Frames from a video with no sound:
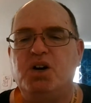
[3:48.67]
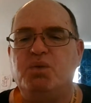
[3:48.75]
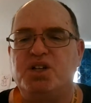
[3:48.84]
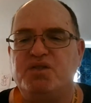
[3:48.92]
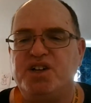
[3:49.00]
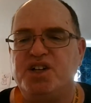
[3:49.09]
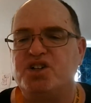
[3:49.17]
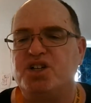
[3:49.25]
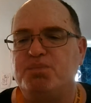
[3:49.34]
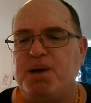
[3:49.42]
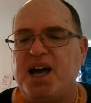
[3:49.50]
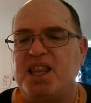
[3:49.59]
which
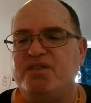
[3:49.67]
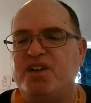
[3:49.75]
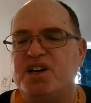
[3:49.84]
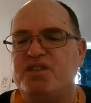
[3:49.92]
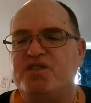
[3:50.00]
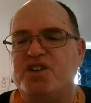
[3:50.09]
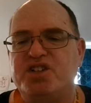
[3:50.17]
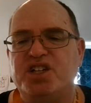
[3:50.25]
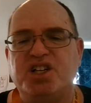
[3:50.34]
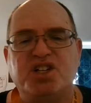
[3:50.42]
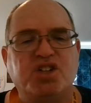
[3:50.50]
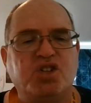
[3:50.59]
features Pathfinder First
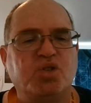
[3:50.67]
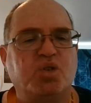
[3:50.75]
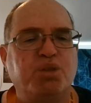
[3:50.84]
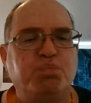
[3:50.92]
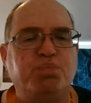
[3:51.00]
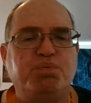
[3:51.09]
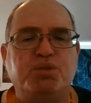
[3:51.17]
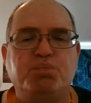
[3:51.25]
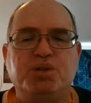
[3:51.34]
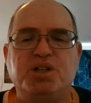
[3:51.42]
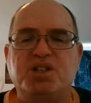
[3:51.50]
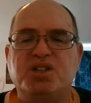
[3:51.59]
Edition source
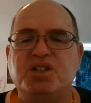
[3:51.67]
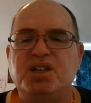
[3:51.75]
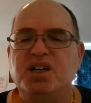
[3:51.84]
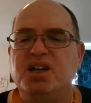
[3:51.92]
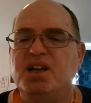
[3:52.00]
books.